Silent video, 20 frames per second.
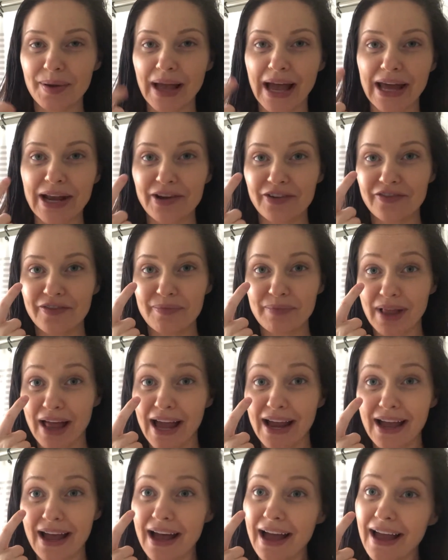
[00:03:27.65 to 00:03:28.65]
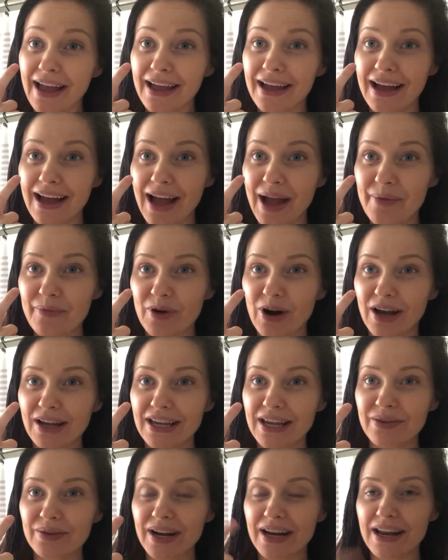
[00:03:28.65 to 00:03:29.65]
kind of black eye I'm
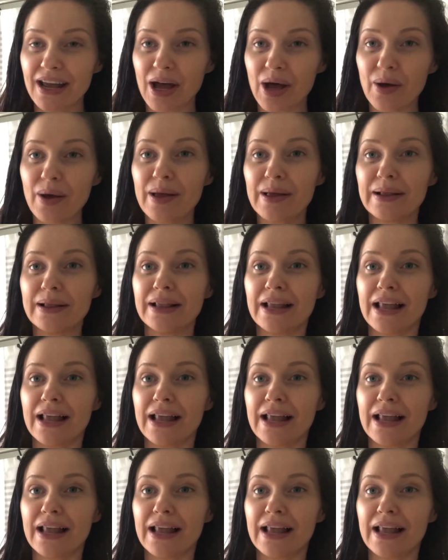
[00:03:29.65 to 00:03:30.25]
rocking right now.